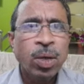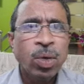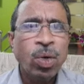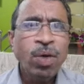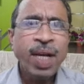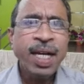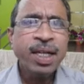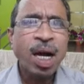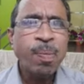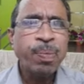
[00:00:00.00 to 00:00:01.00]

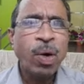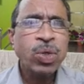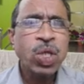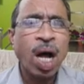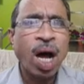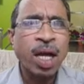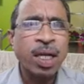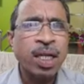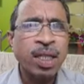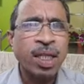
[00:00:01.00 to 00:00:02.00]
Covalent compounds
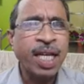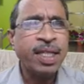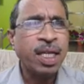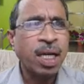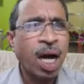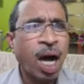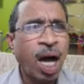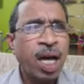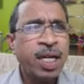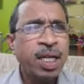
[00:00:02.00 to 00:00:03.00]
are neither
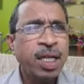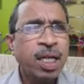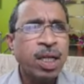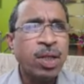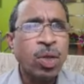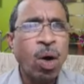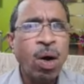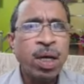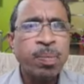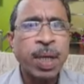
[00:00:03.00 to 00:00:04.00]
hard
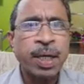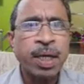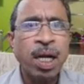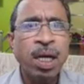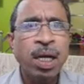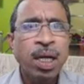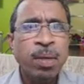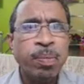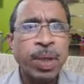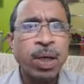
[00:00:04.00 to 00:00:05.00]
nor brittle
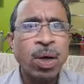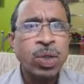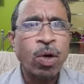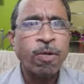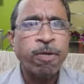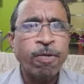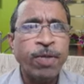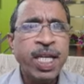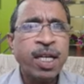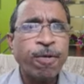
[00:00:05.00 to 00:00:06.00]
because of
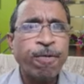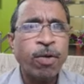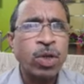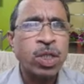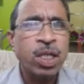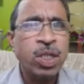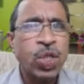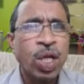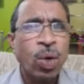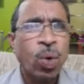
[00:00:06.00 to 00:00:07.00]
weak
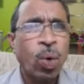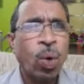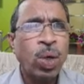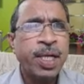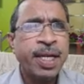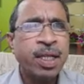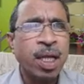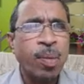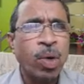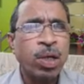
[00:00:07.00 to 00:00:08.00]
forces holding
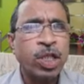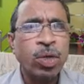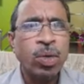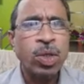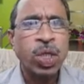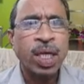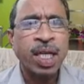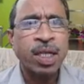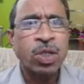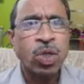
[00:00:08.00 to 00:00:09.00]
the molecules
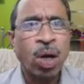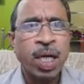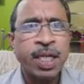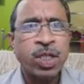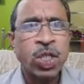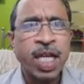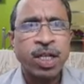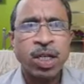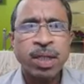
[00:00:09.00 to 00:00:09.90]
in solid state.